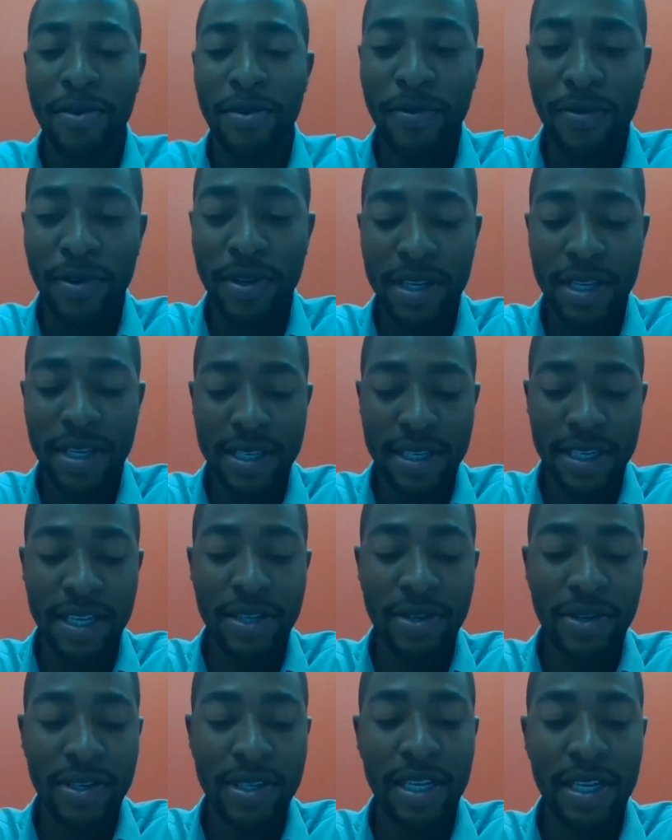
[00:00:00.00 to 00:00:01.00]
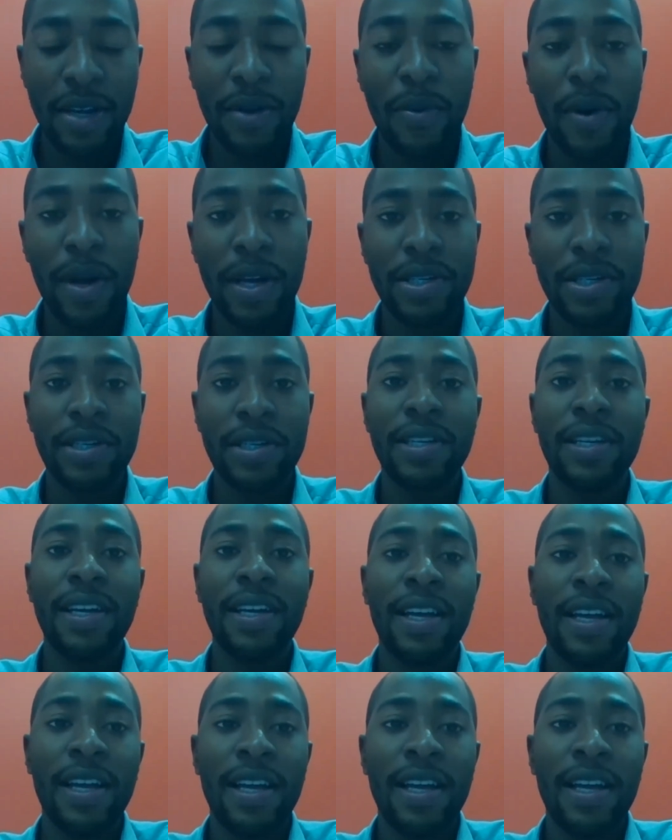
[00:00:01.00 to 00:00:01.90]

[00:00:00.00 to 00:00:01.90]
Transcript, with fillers: you for this interesting question.